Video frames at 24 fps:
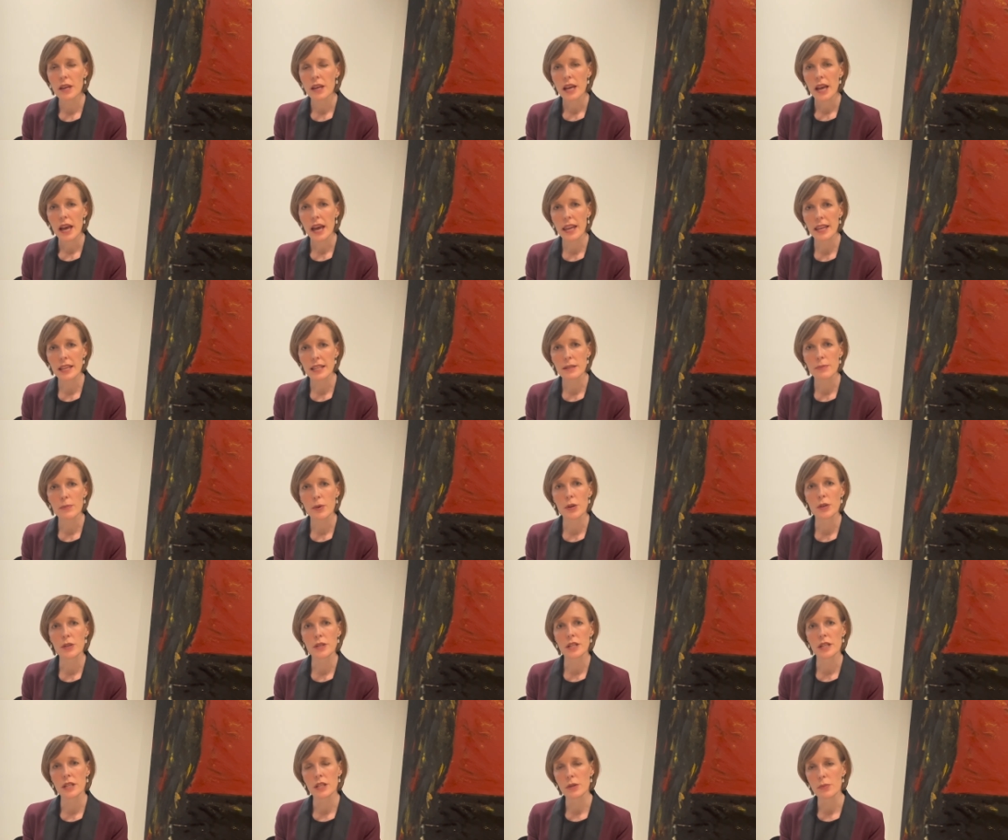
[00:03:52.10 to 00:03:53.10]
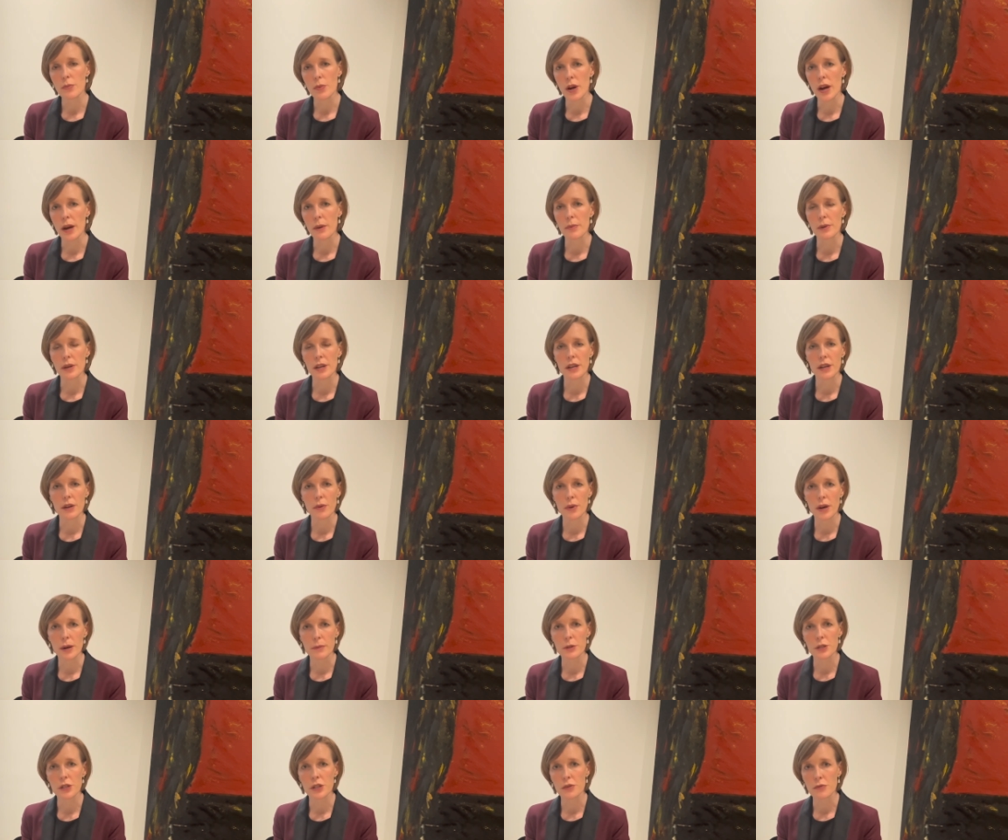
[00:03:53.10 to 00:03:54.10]
and expose it to bribery and
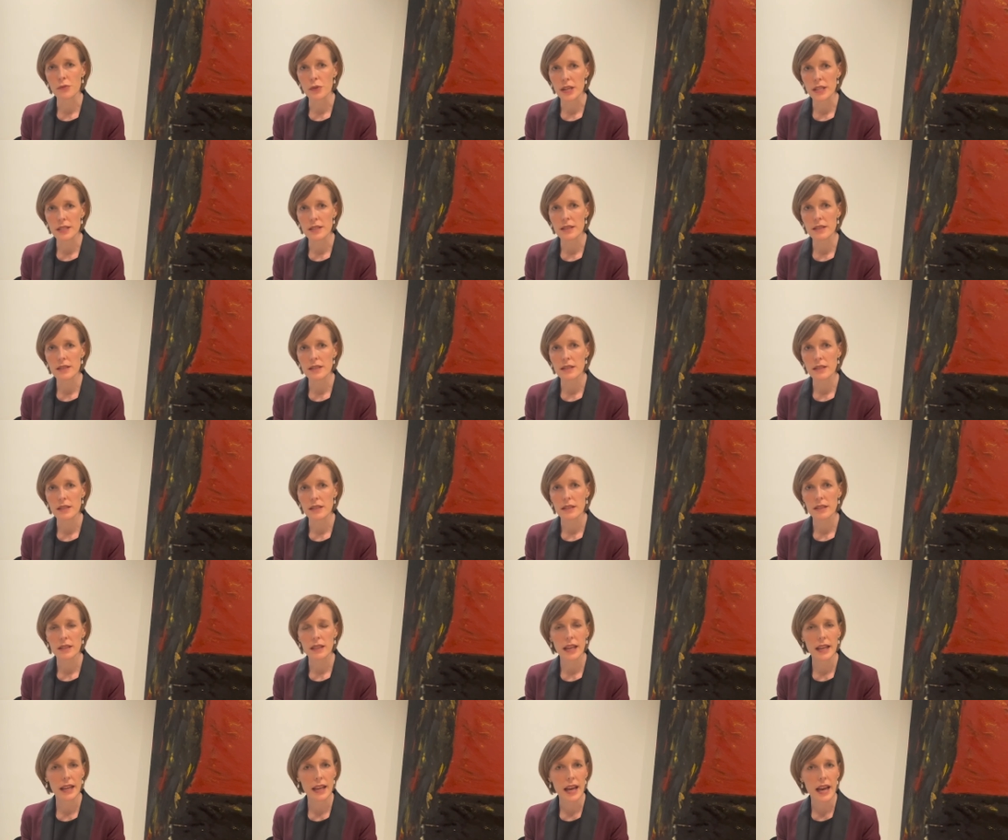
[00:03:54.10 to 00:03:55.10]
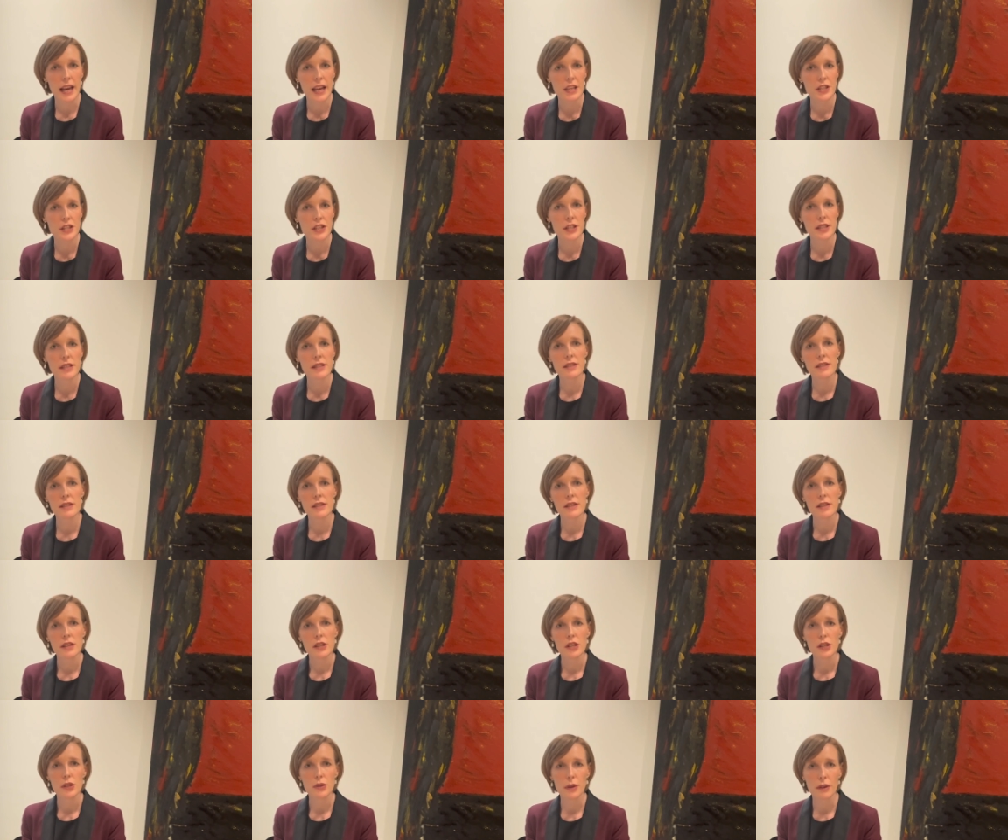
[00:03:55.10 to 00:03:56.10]
corruption risks, like agents,
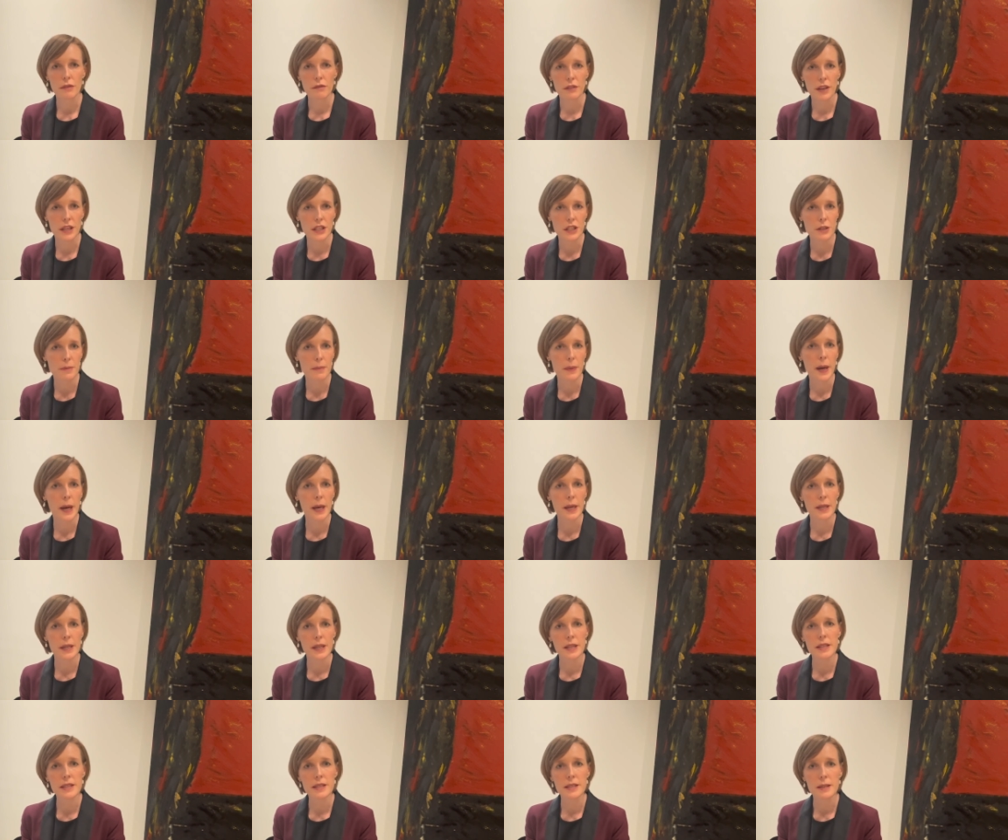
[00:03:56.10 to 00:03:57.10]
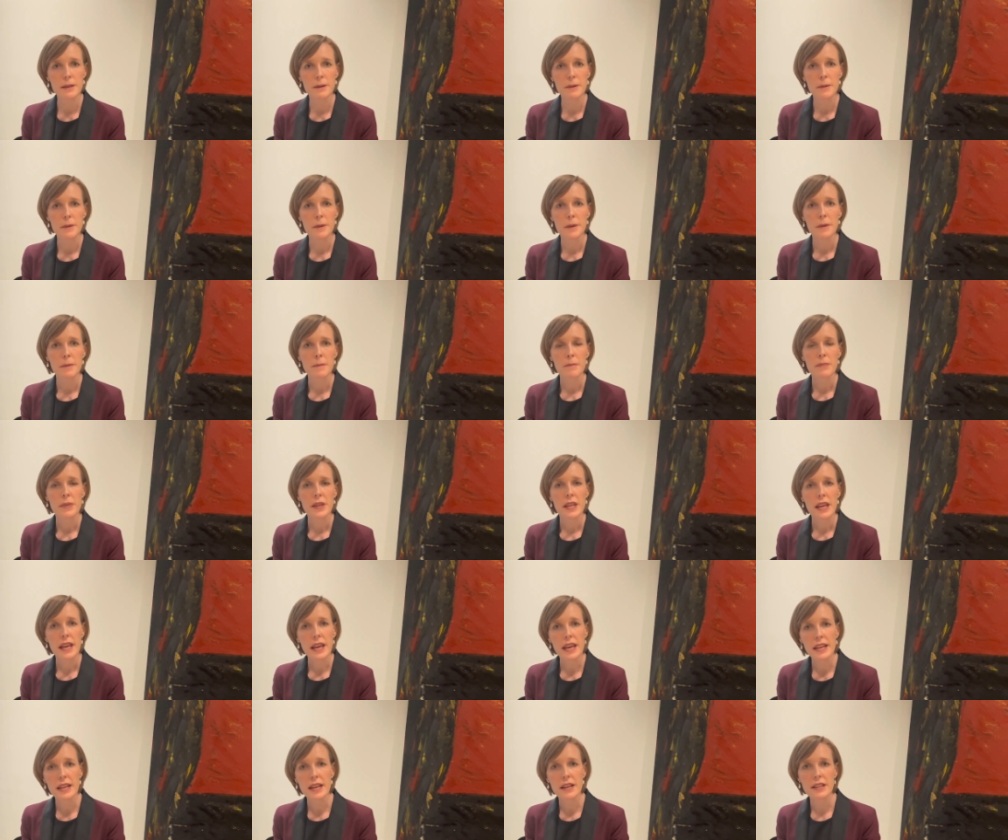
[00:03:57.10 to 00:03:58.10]
joint venture partners.
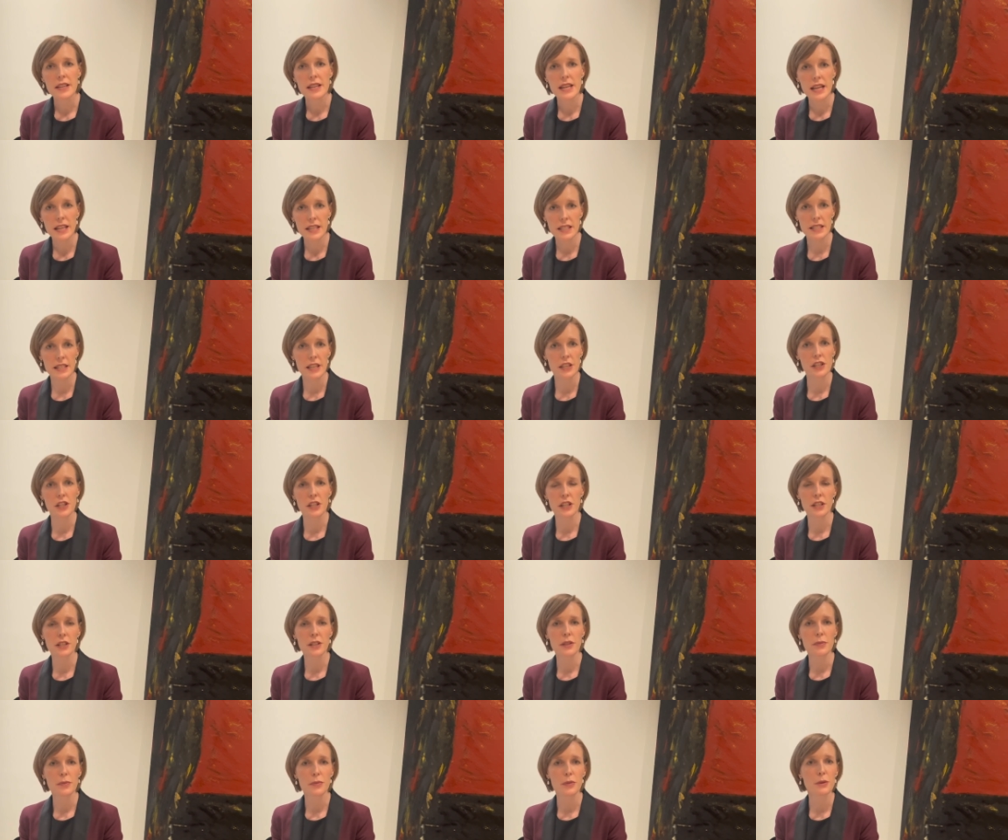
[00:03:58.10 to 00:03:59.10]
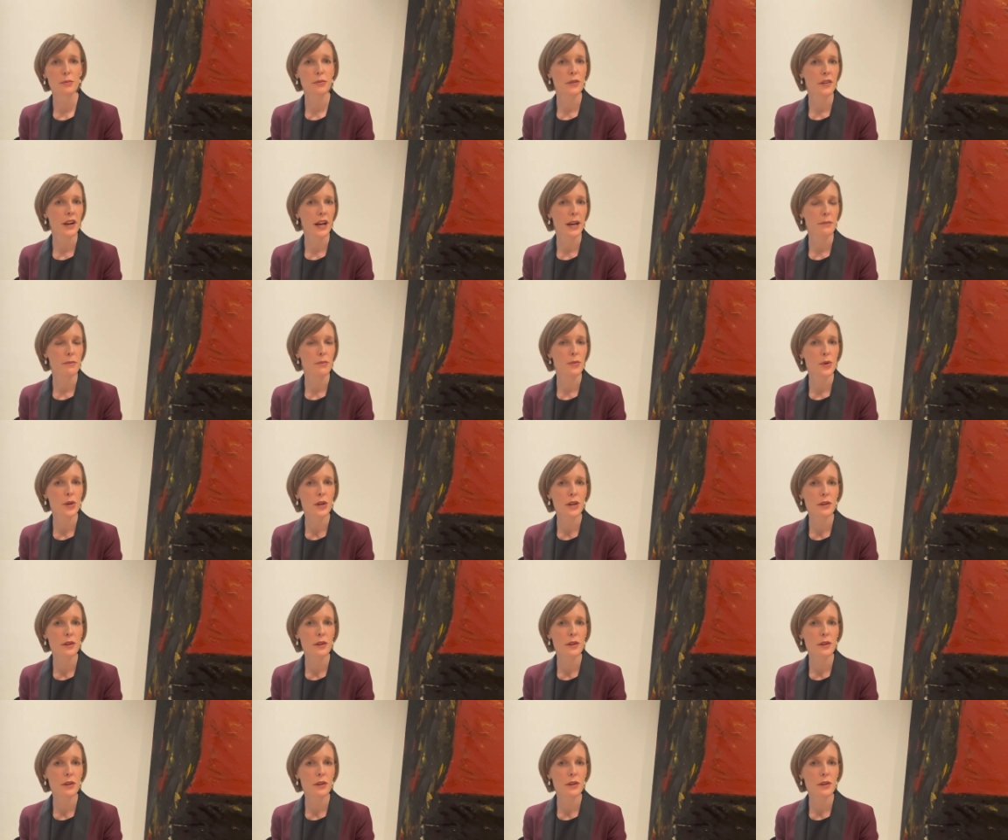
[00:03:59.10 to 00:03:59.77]
In our next session, we'll provide more